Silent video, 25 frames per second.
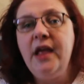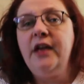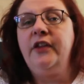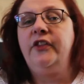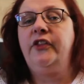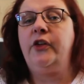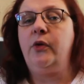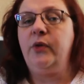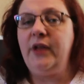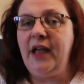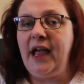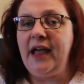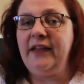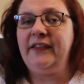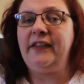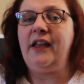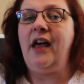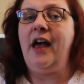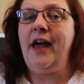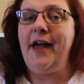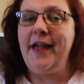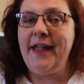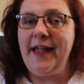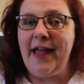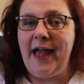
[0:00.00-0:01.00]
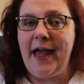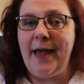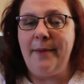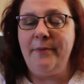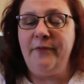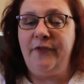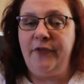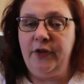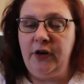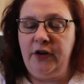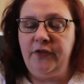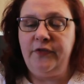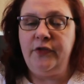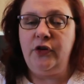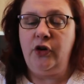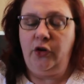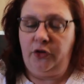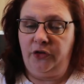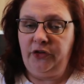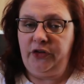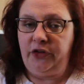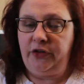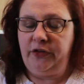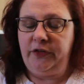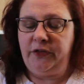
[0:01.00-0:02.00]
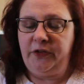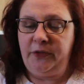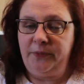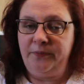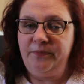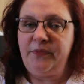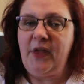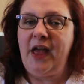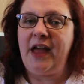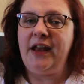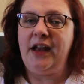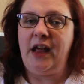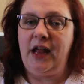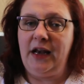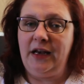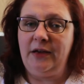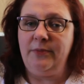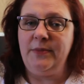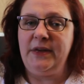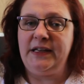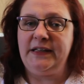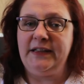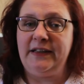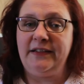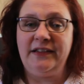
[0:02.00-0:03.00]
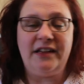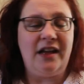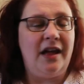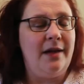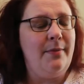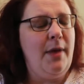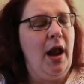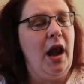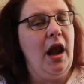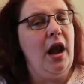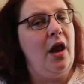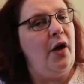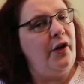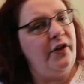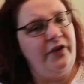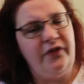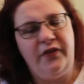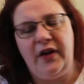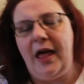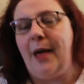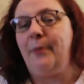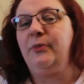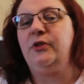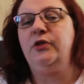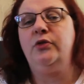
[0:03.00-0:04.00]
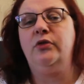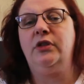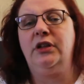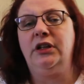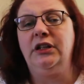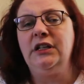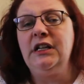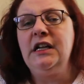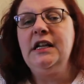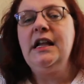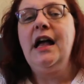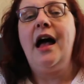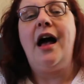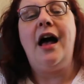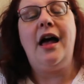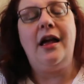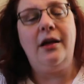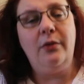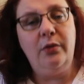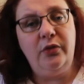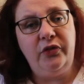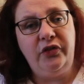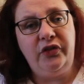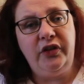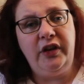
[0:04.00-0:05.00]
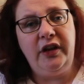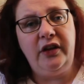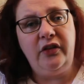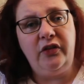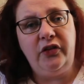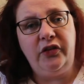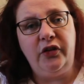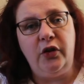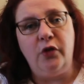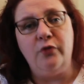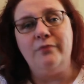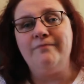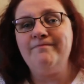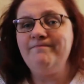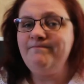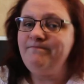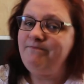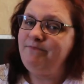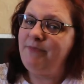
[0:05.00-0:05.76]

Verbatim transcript: So yes, I am full of nonsense, and I'll admit it. I'm a lot of flapdoodle. I will see you soon.